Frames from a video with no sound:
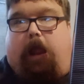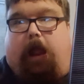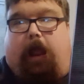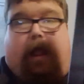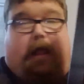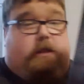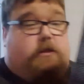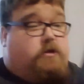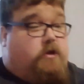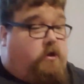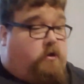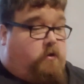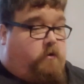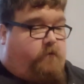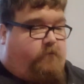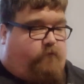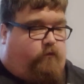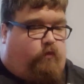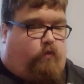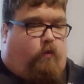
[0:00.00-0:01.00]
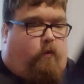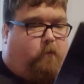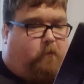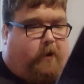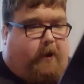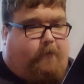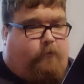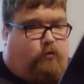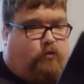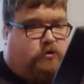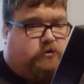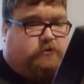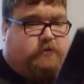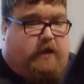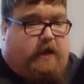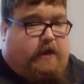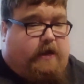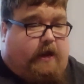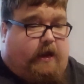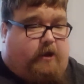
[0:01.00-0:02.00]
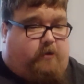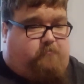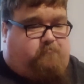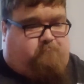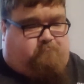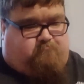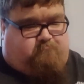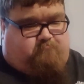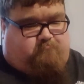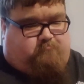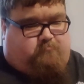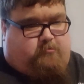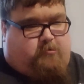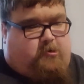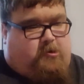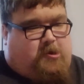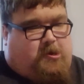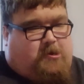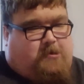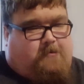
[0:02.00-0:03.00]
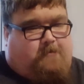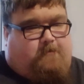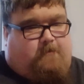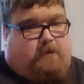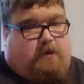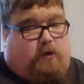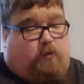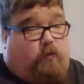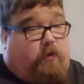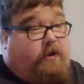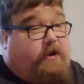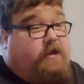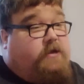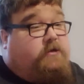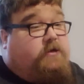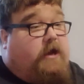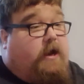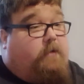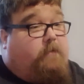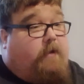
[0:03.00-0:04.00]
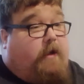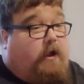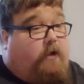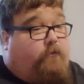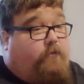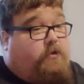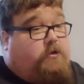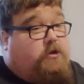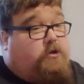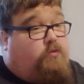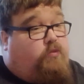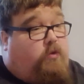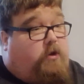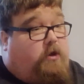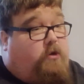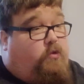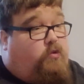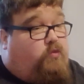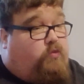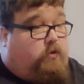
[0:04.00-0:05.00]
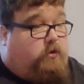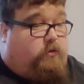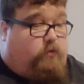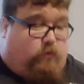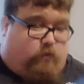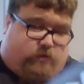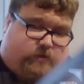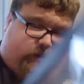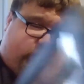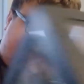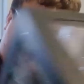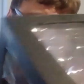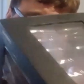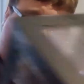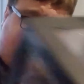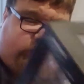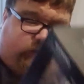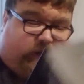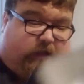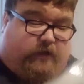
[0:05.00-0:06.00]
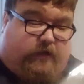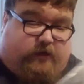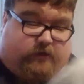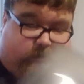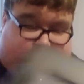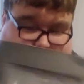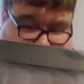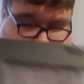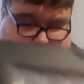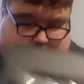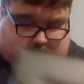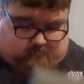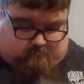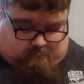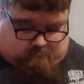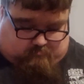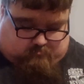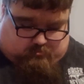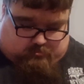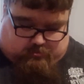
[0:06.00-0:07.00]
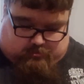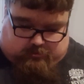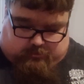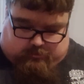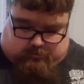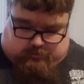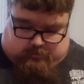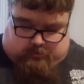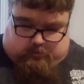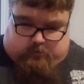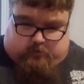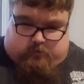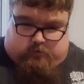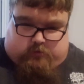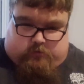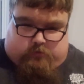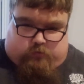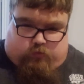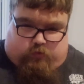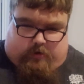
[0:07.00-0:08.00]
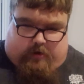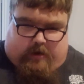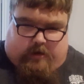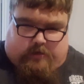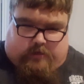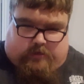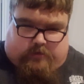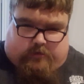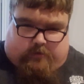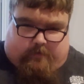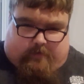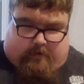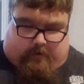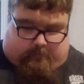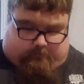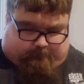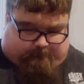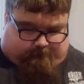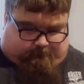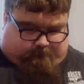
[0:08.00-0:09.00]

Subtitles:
and from what people were saying, when this came out, this is what did this come out? What year did this come out?